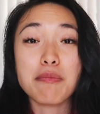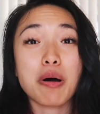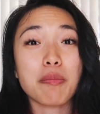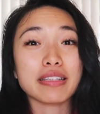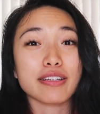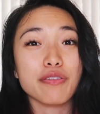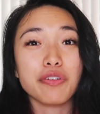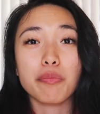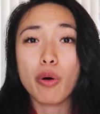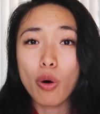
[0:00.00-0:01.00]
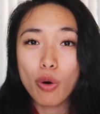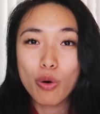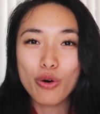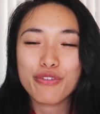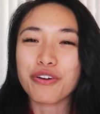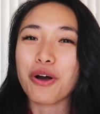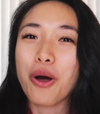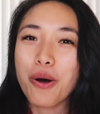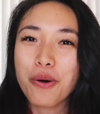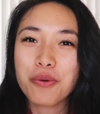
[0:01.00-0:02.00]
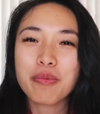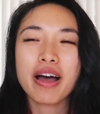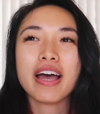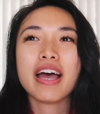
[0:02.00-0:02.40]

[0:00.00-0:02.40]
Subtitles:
I bought myself a pole for home.